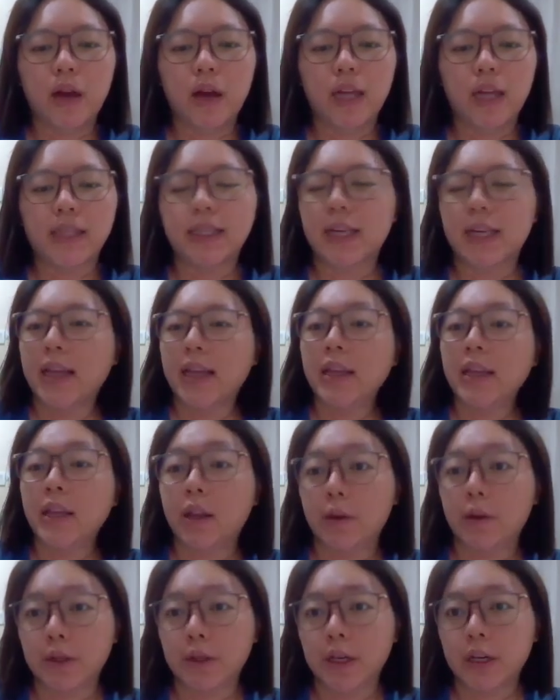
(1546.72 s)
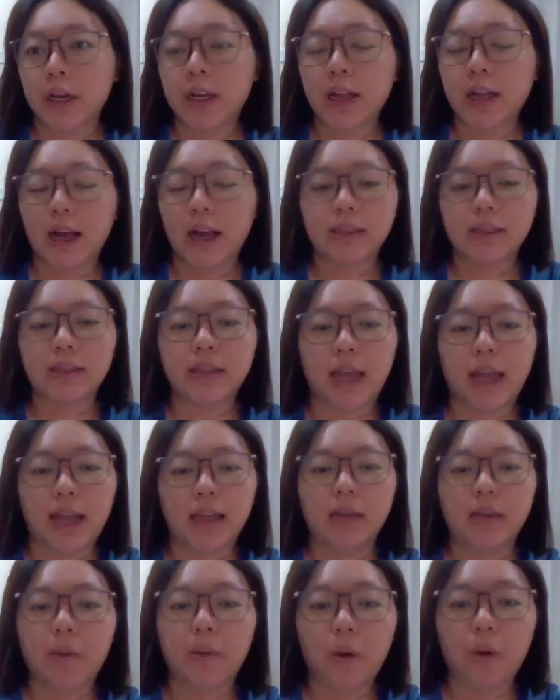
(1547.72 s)
attend tuition classes
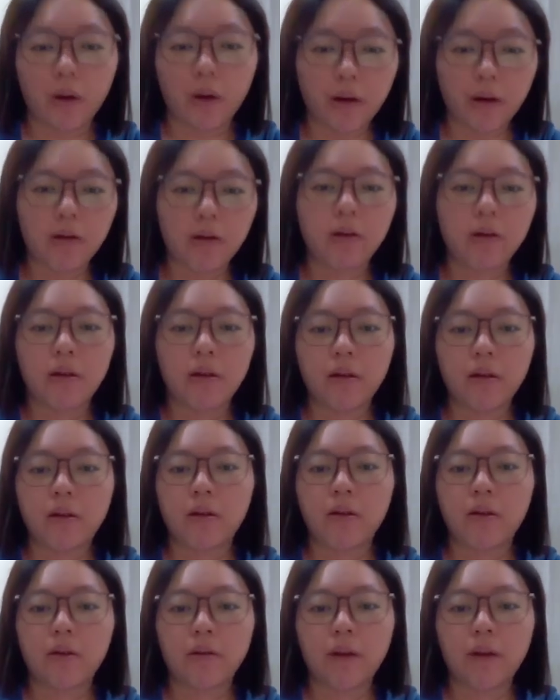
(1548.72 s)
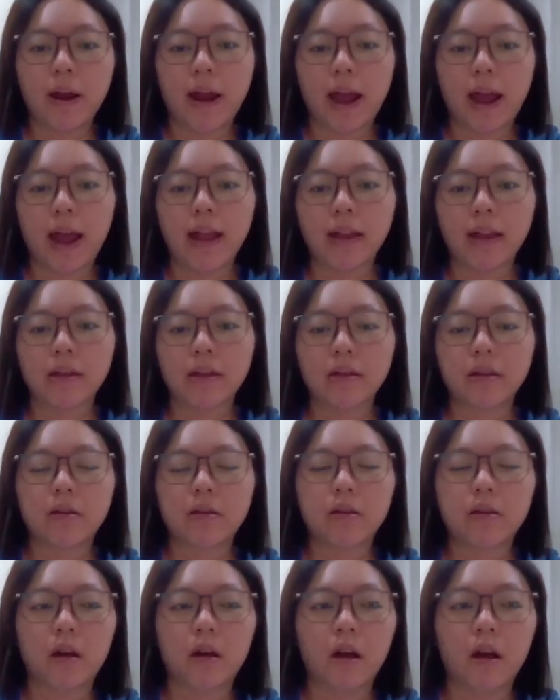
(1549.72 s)
anymore, right?
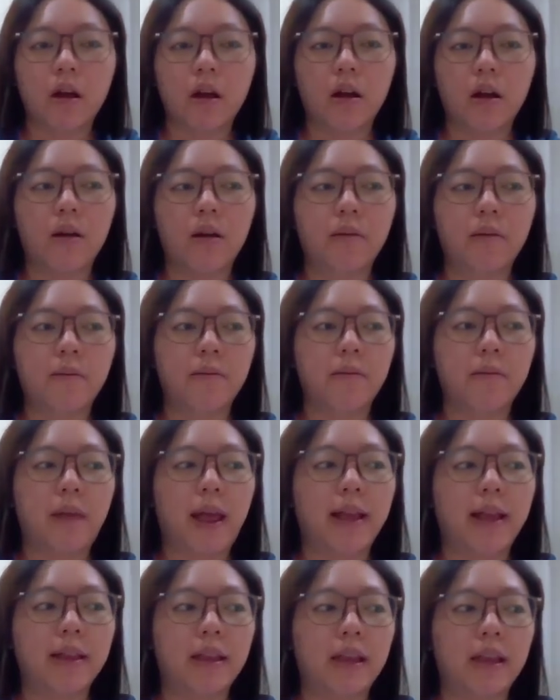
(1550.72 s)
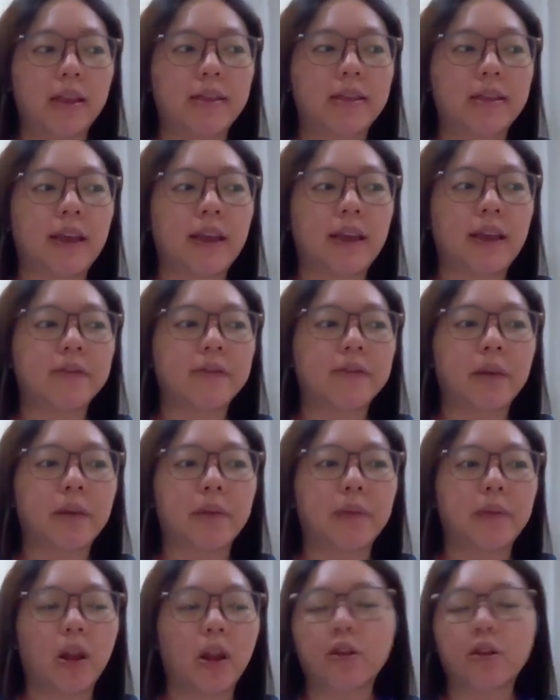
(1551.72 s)
Mm. Um, and it saves up
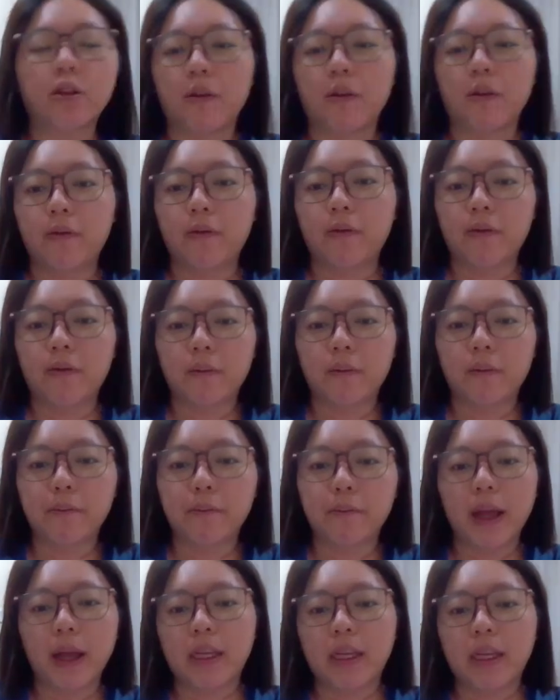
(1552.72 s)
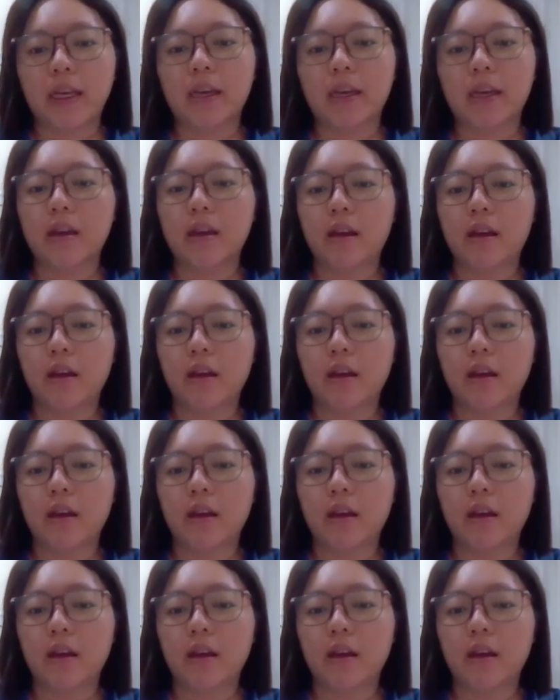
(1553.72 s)
a lot of money